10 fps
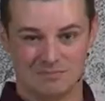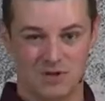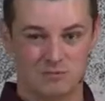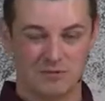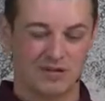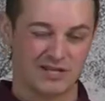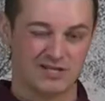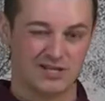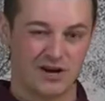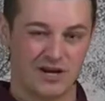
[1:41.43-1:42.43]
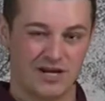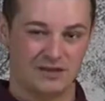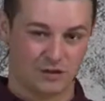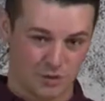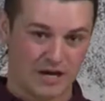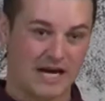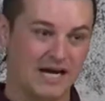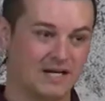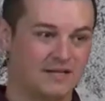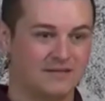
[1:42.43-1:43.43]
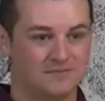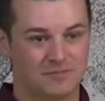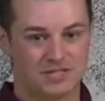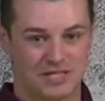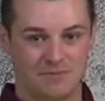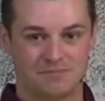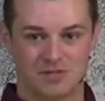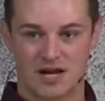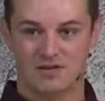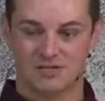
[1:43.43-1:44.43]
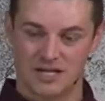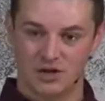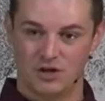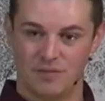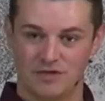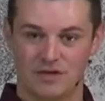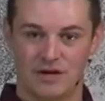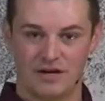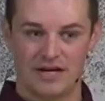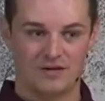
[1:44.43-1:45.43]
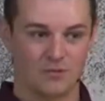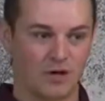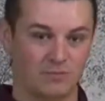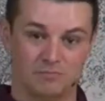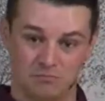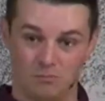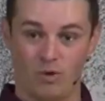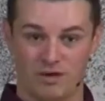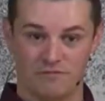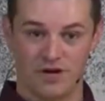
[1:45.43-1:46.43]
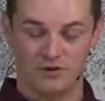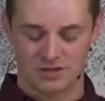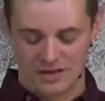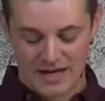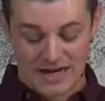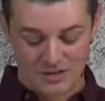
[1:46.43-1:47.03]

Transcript: Most people think it's thirty-three, but some scholars say it could have been thirty, either one, one of those.